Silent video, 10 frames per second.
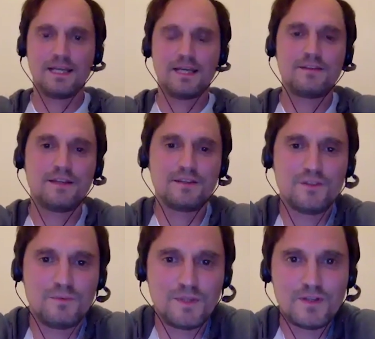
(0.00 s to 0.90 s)
I think
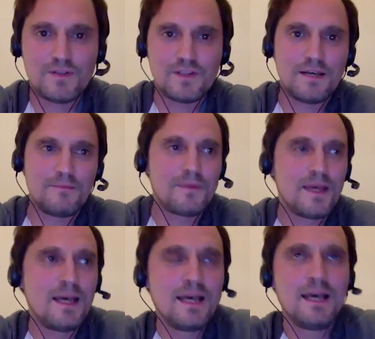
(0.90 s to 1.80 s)
so, because
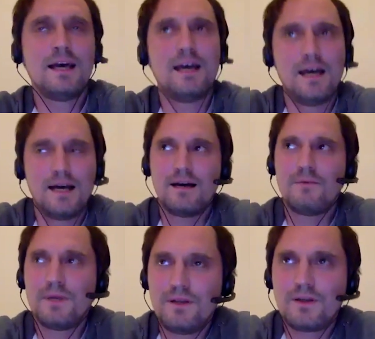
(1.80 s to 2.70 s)

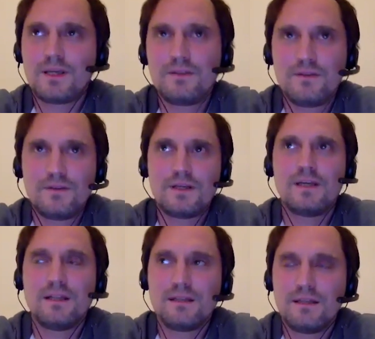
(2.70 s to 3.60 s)
when you look into
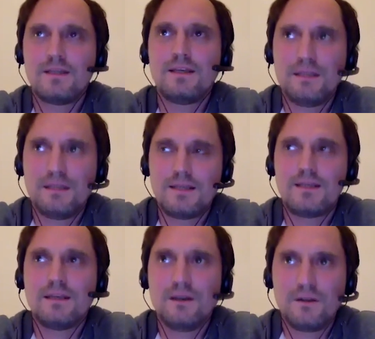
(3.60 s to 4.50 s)

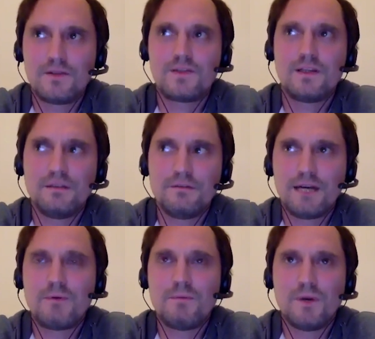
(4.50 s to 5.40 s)
the hollow cylinder
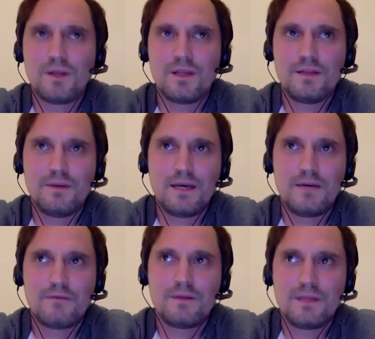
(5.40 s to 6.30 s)
fiber model, then you
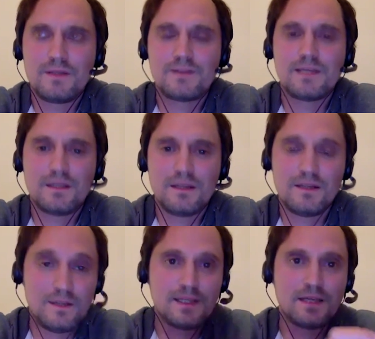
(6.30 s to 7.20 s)
have in this
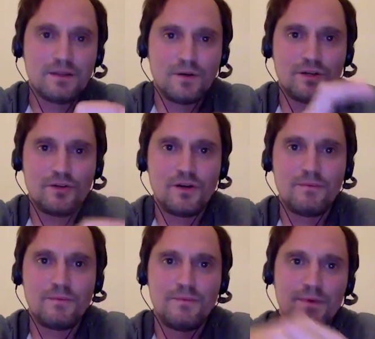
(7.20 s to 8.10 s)
second order
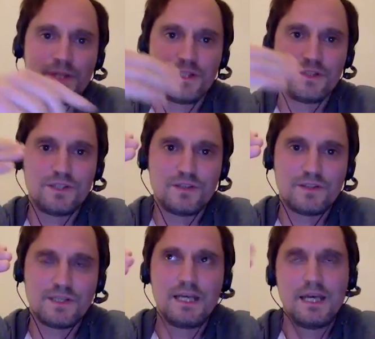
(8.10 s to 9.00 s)
term, which is
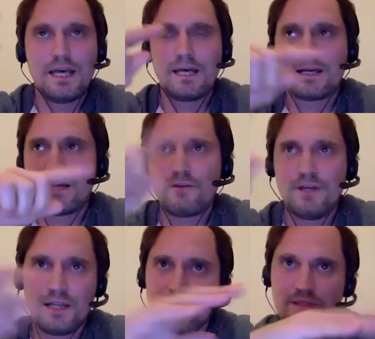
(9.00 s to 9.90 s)
just
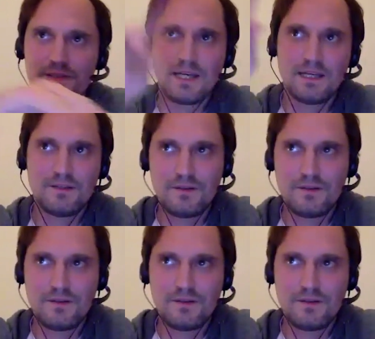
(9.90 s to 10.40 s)
governing this sine to the